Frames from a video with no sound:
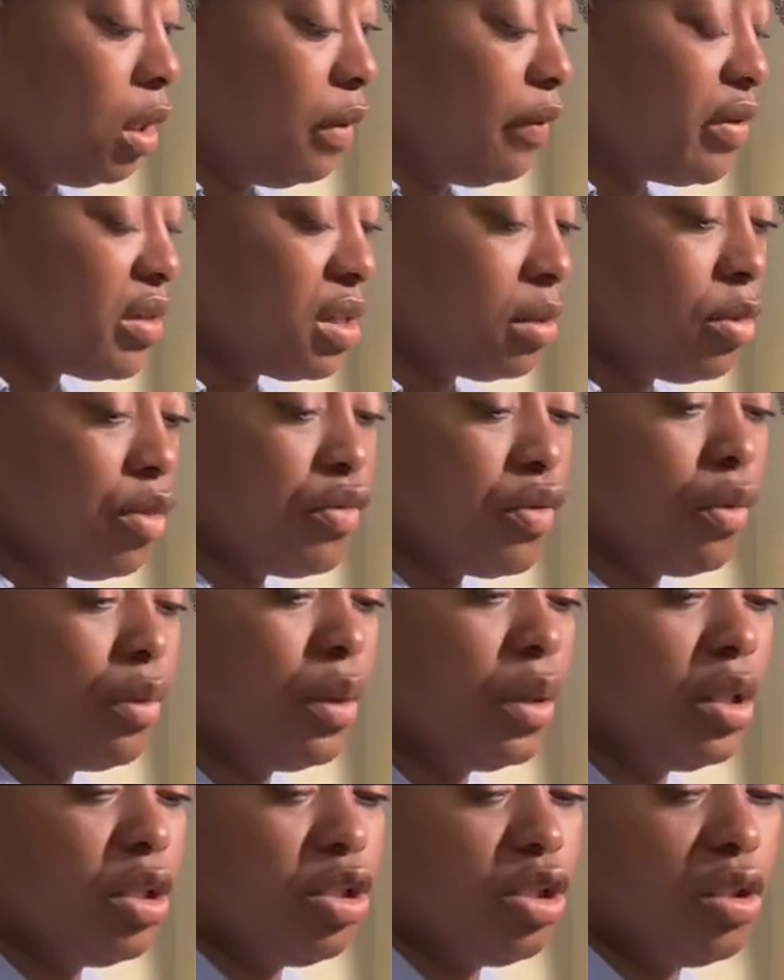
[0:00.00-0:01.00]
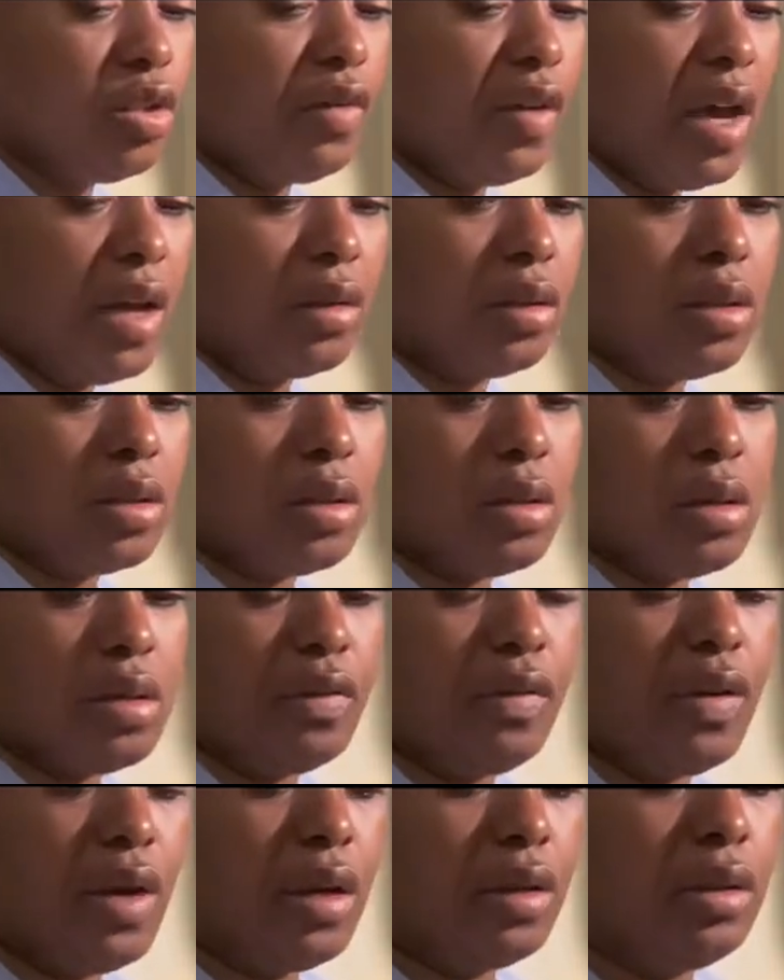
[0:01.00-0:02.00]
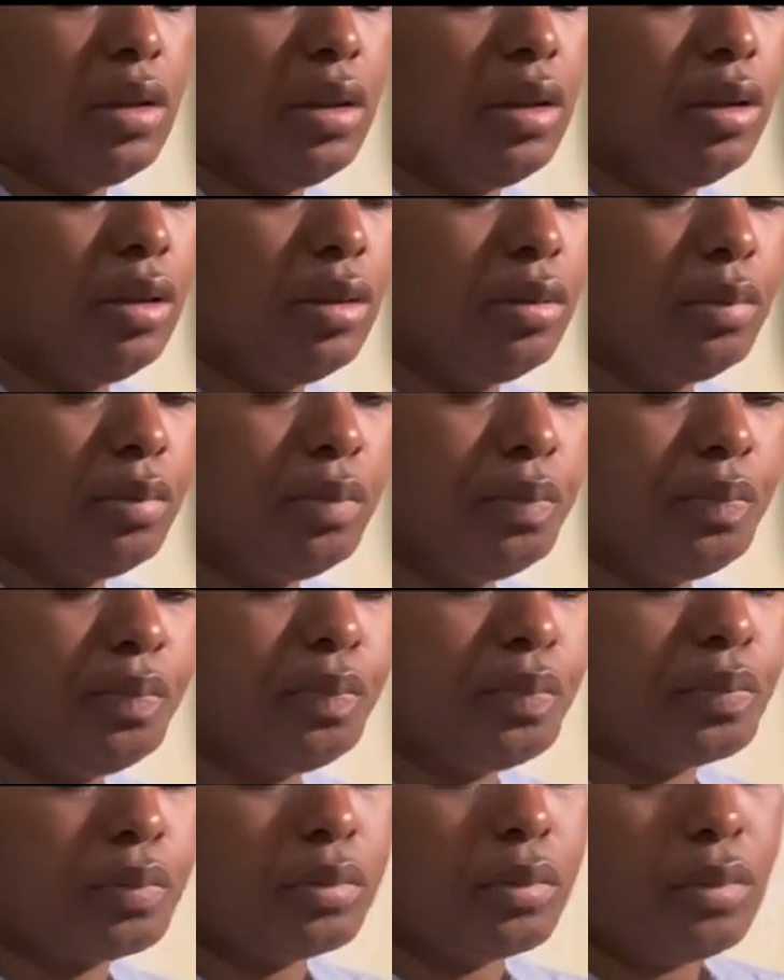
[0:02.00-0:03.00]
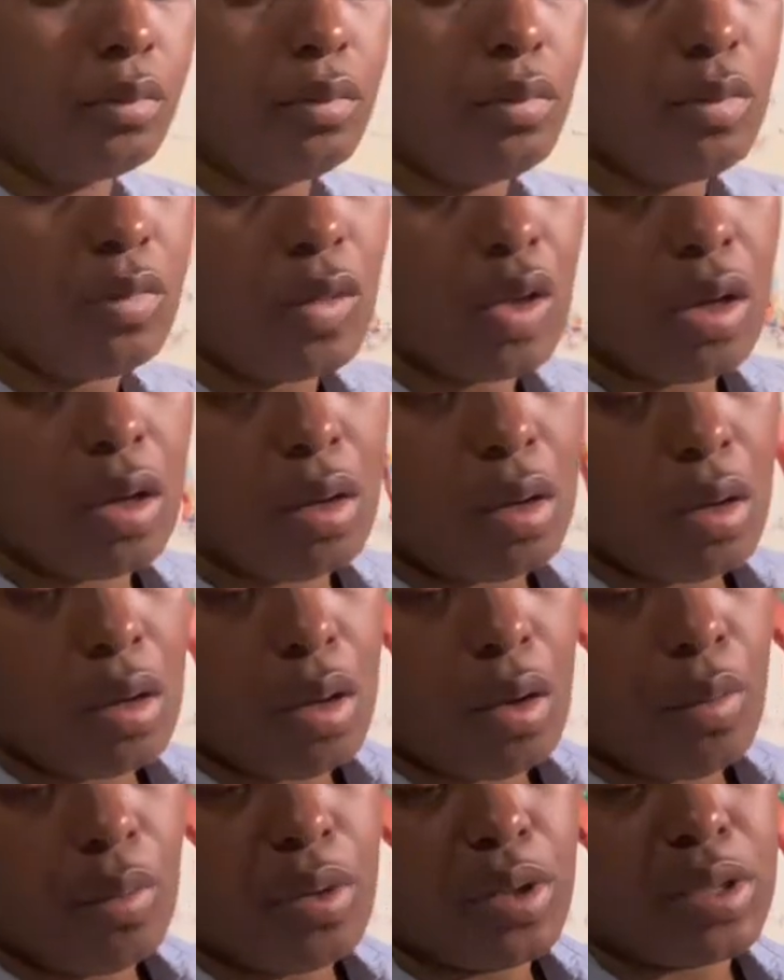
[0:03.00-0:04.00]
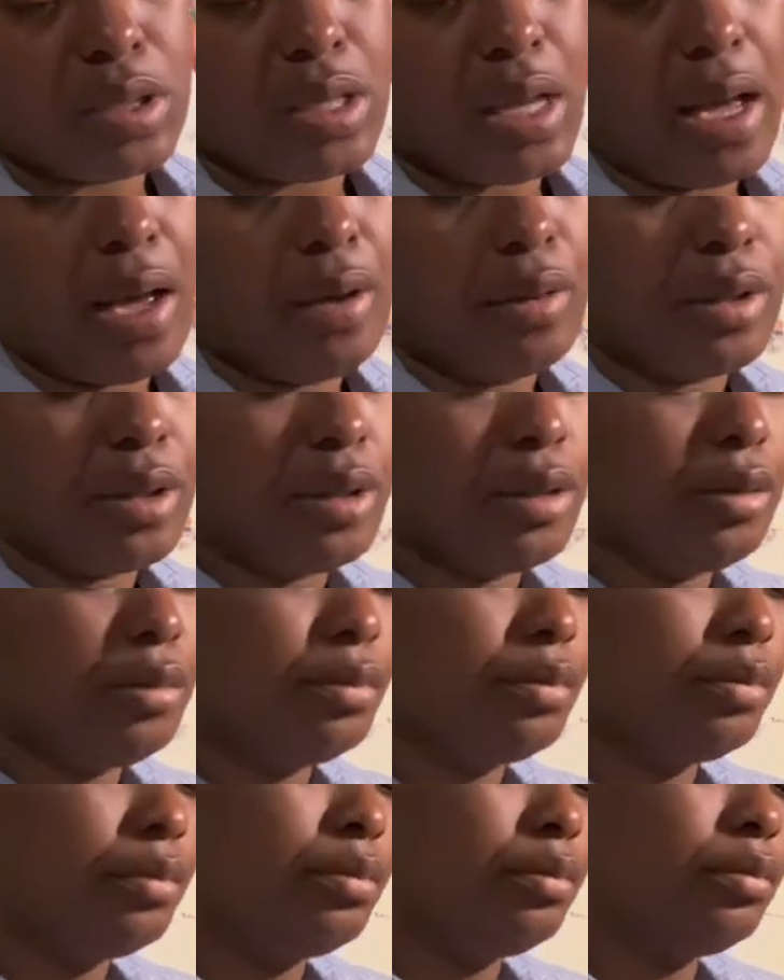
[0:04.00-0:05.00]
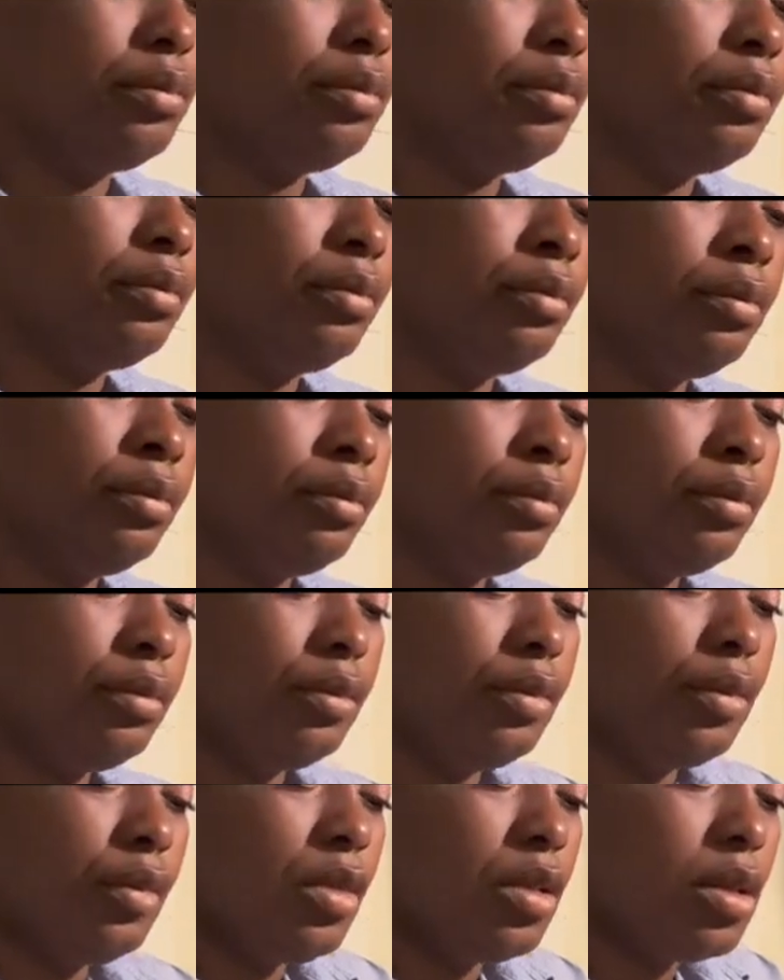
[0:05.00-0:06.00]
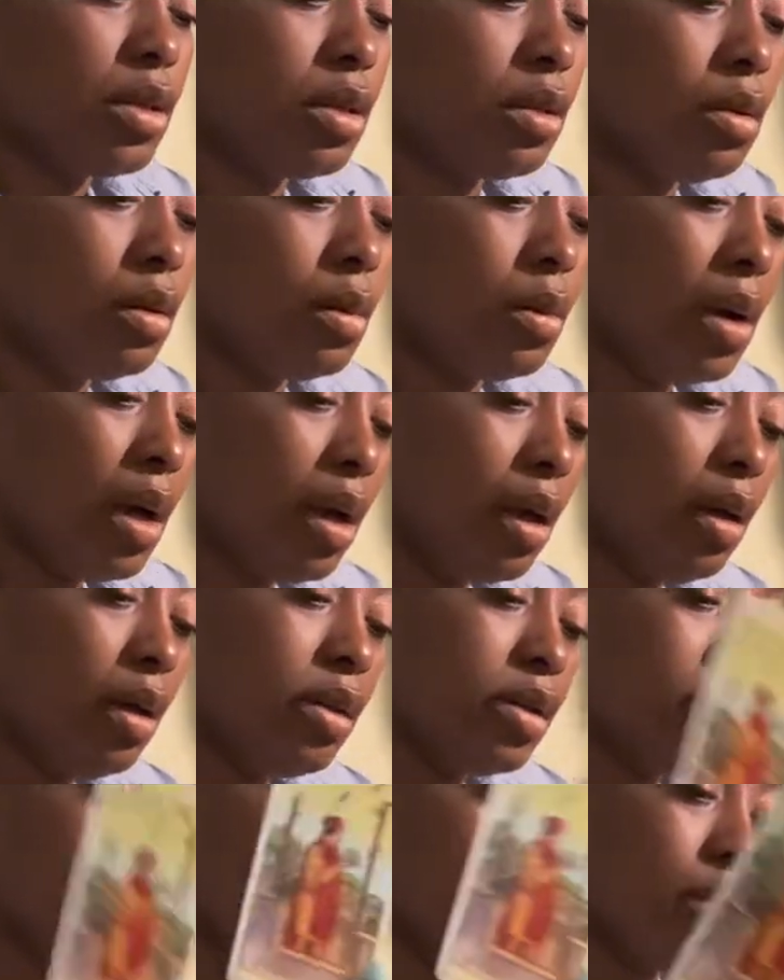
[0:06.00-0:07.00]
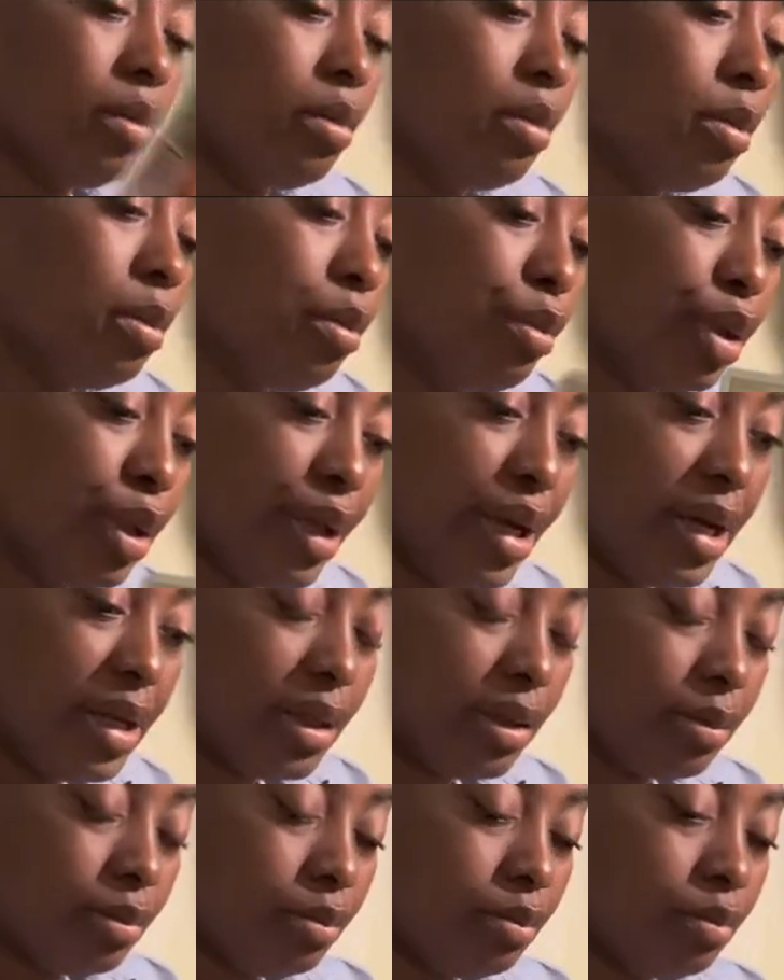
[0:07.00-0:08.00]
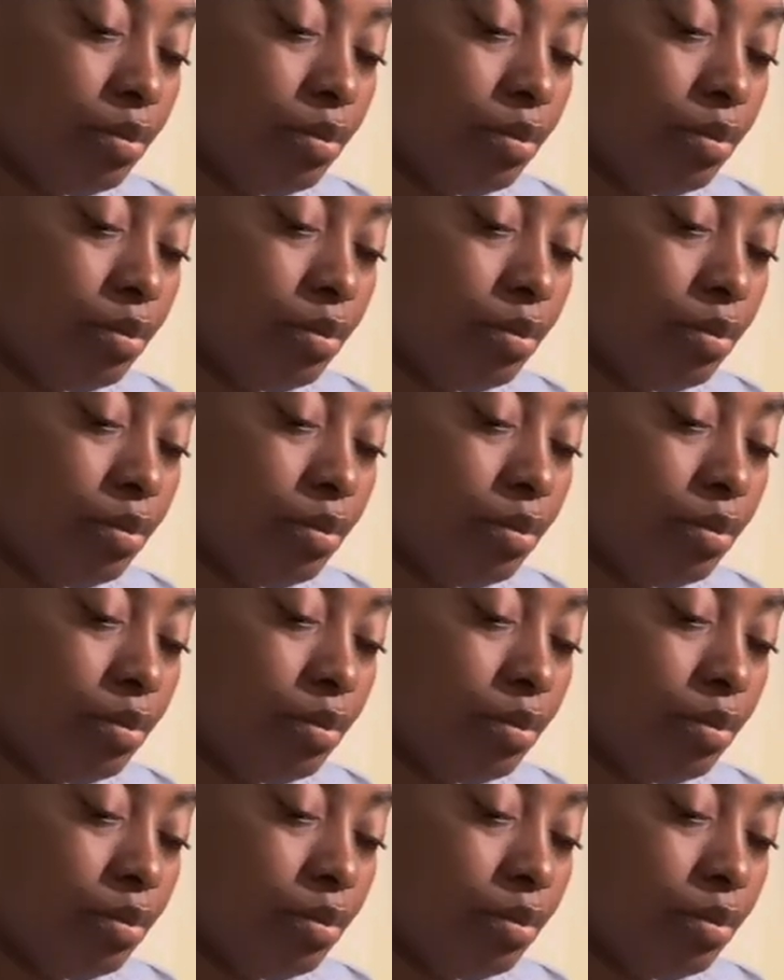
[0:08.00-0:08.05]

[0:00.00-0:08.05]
But some of your religious factors are a factor here. What's the outcome? Two of Wands planning.